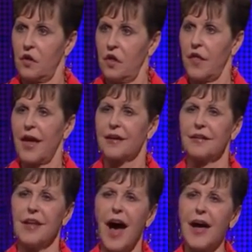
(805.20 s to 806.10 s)
that
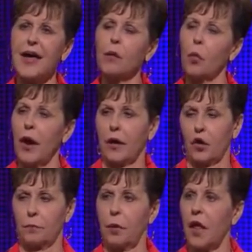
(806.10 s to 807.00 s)
lying
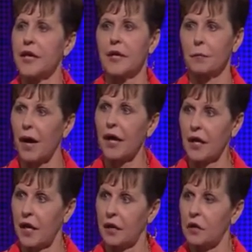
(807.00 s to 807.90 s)
record played in my
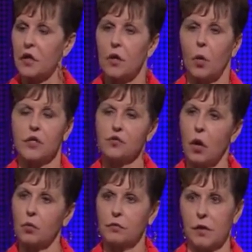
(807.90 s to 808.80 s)
head. What is
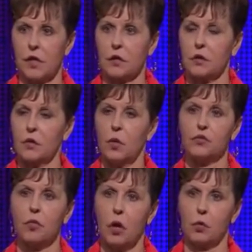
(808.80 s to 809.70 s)
wrong with me?
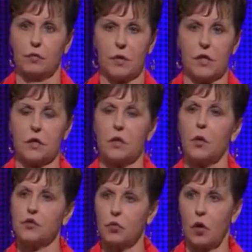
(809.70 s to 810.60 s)
What's wrong with me?
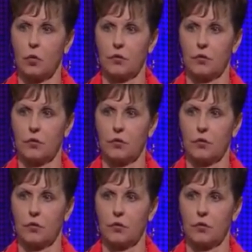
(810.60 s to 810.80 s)
What's wrong